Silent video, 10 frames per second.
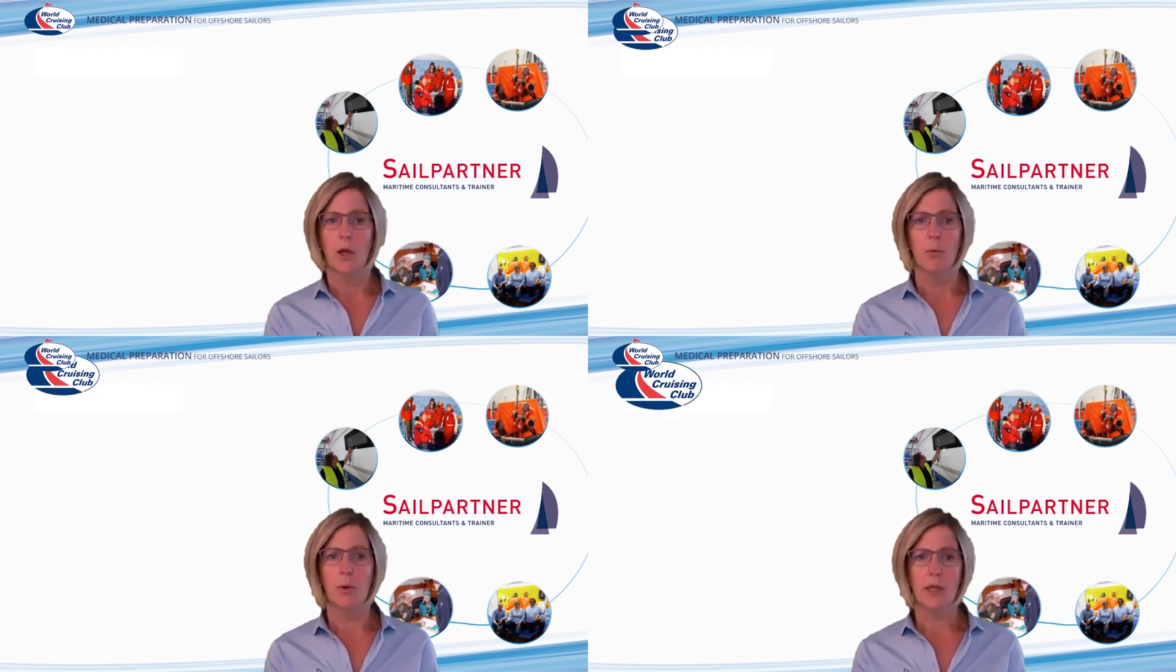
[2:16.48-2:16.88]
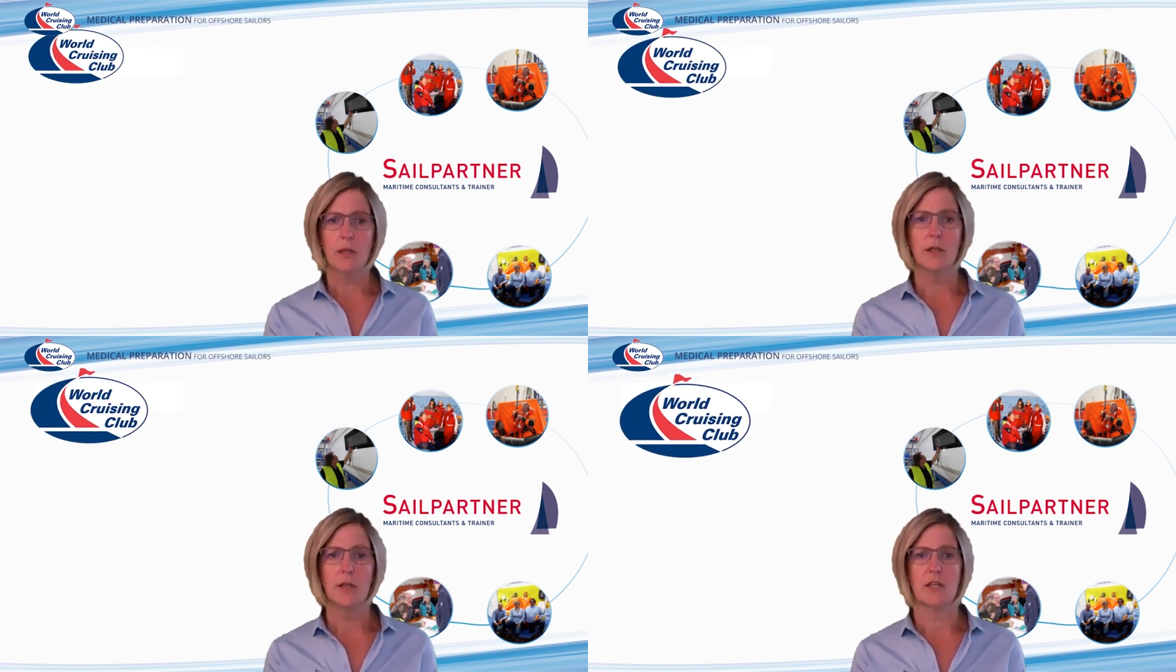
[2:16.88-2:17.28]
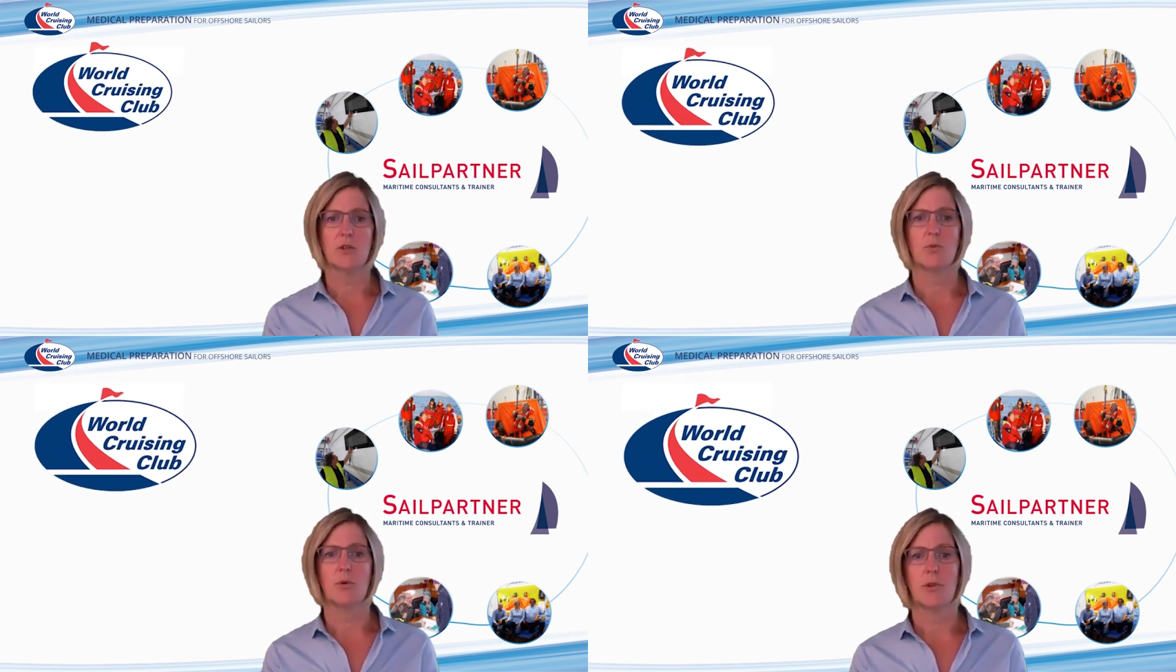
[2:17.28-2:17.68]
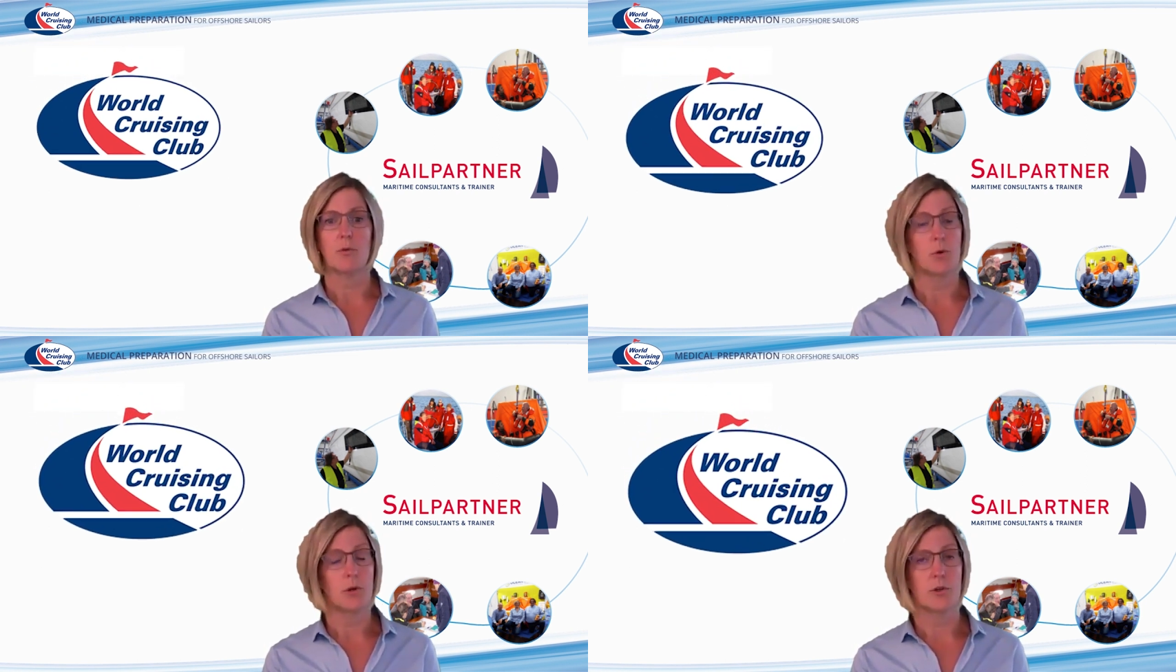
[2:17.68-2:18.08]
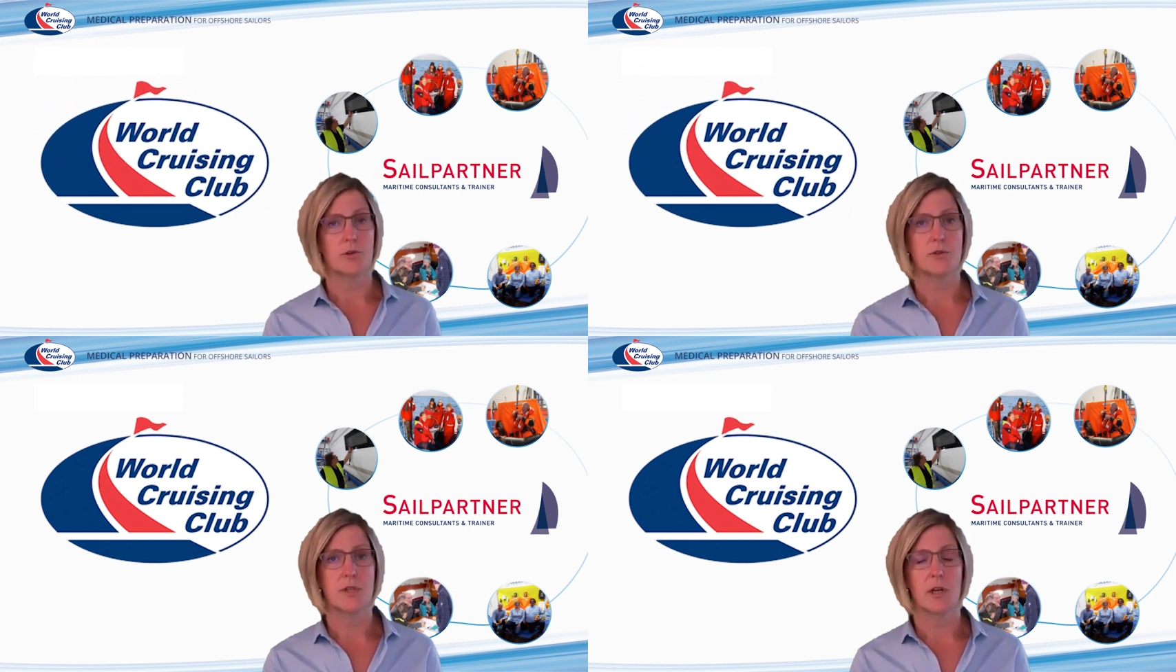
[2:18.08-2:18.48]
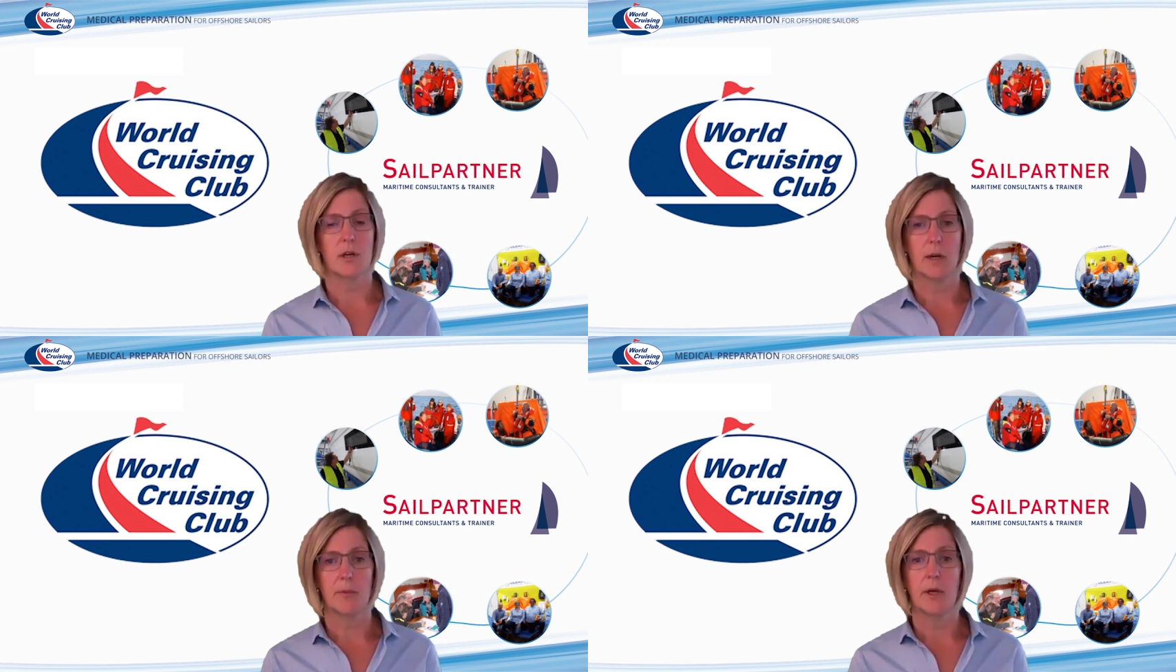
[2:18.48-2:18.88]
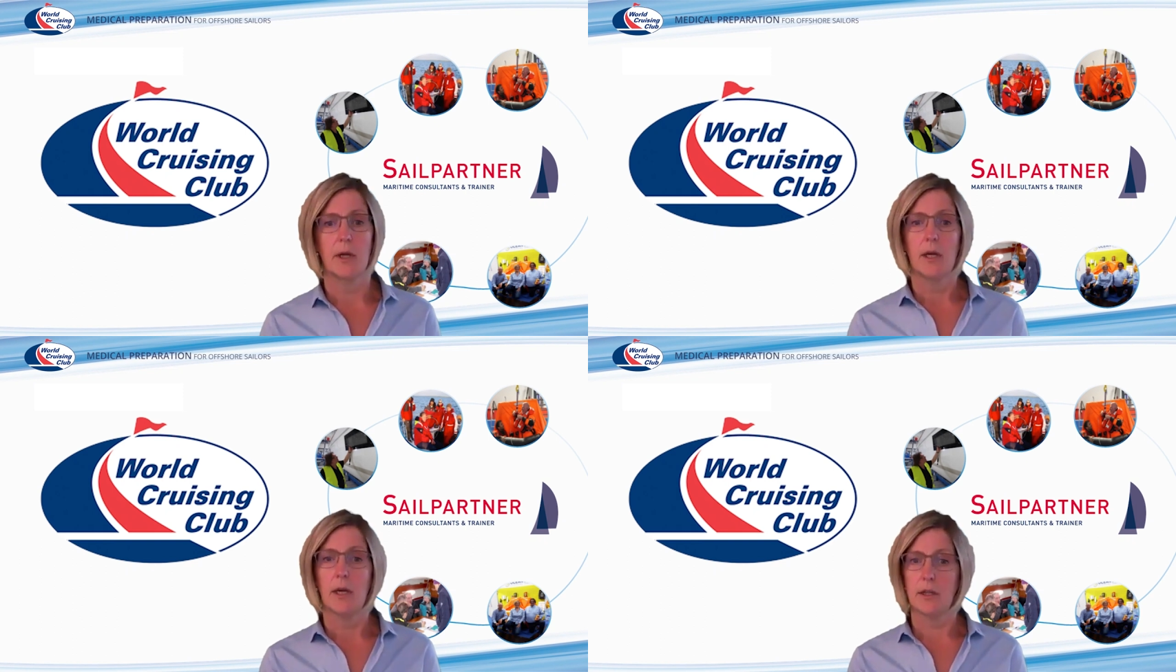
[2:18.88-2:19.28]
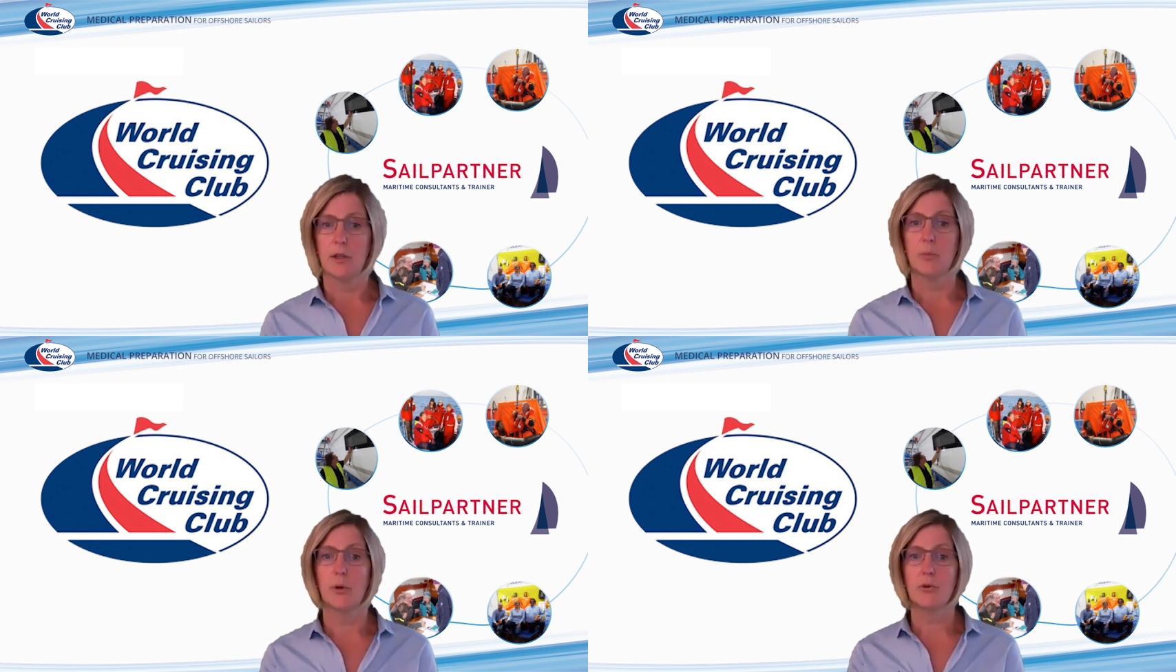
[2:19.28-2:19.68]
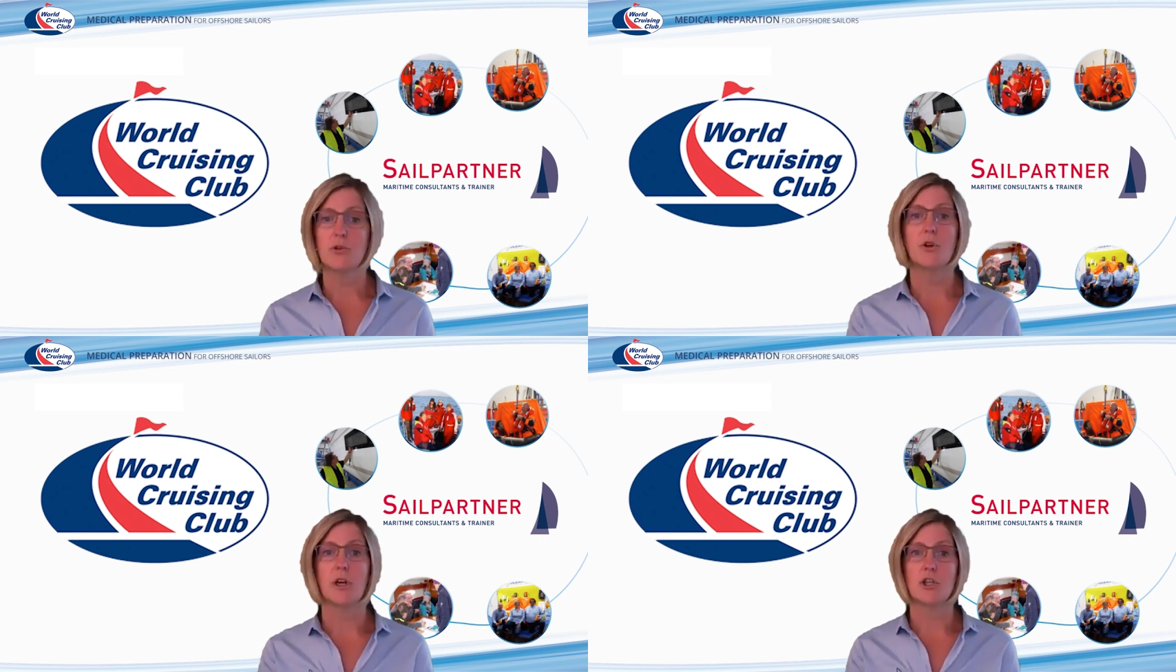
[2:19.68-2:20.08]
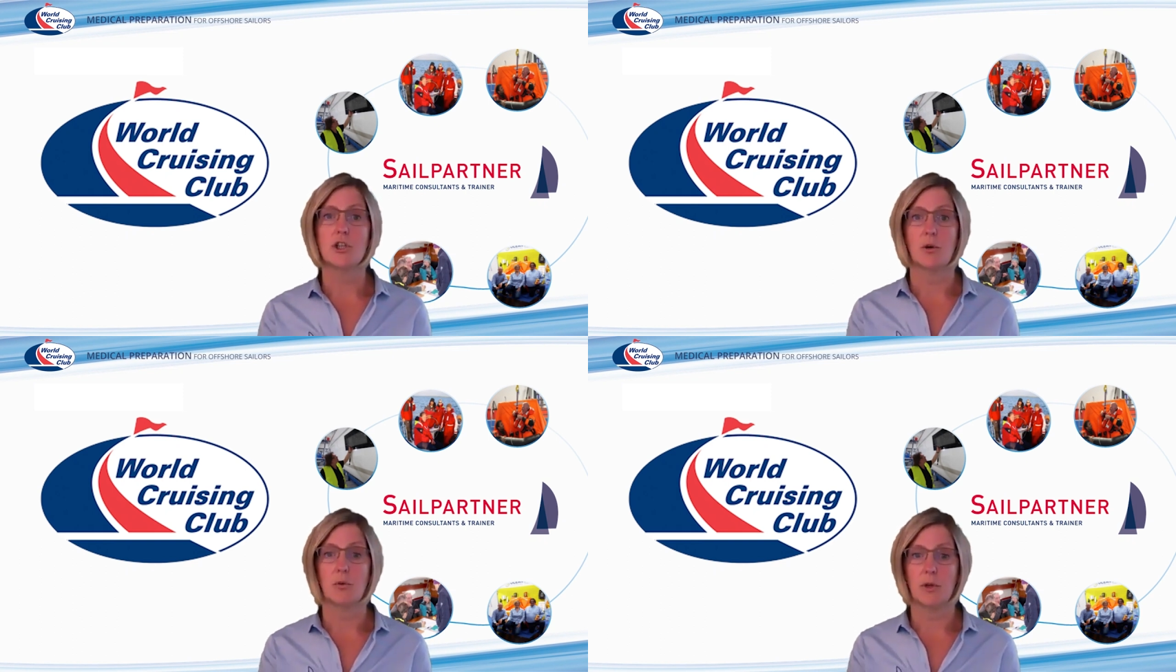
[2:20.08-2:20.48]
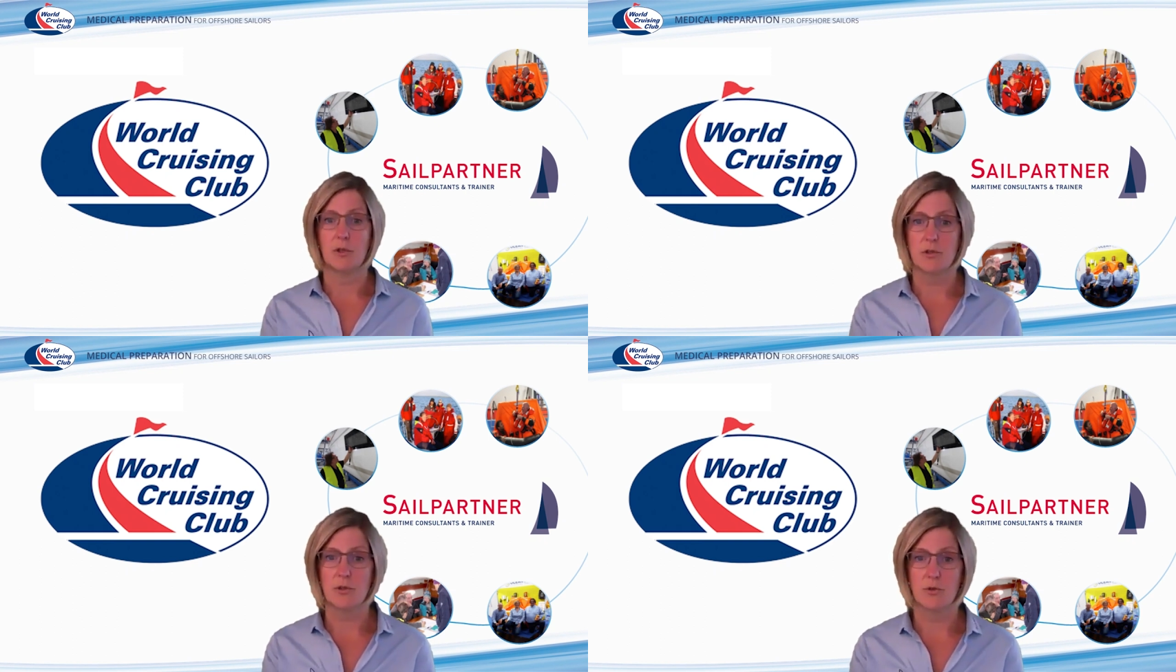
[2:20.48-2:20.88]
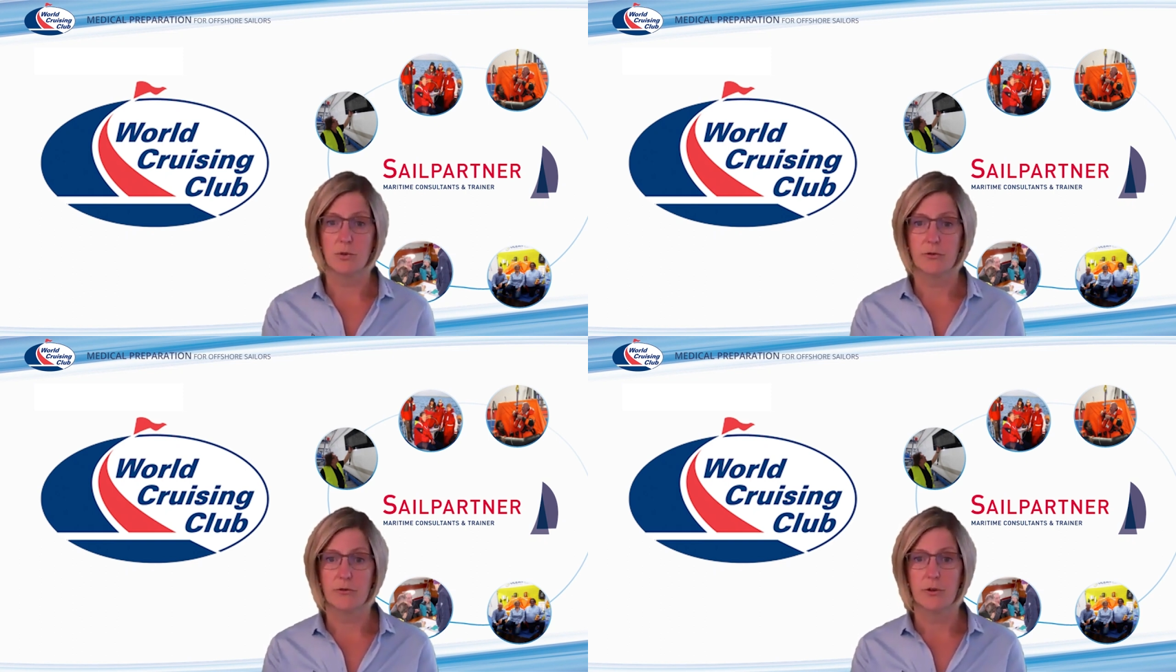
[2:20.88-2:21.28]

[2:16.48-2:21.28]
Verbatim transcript: We got connected with the World Cruising Club at the boat trade show in Düsseldorf,